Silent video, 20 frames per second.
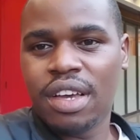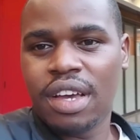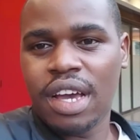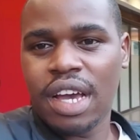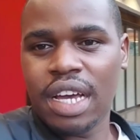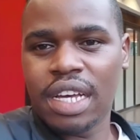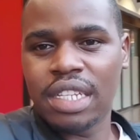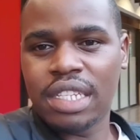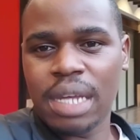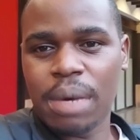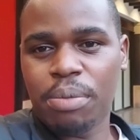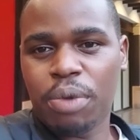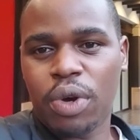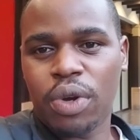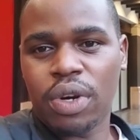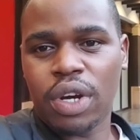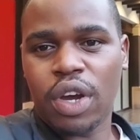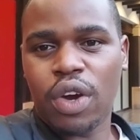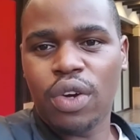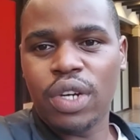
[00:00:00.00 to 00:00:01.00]
as I'm
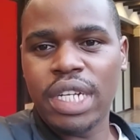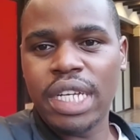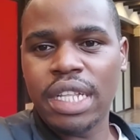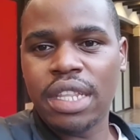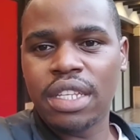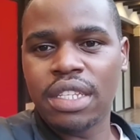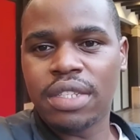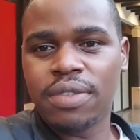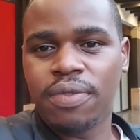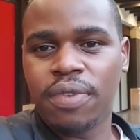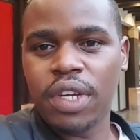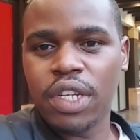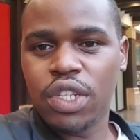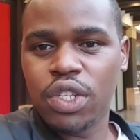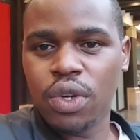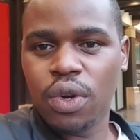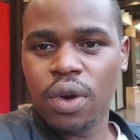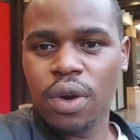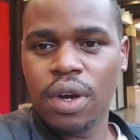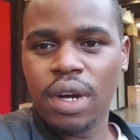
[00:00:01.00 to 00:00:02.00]
recording this
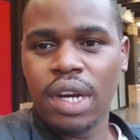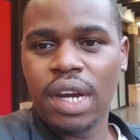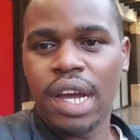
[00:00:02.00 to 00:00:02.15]
video,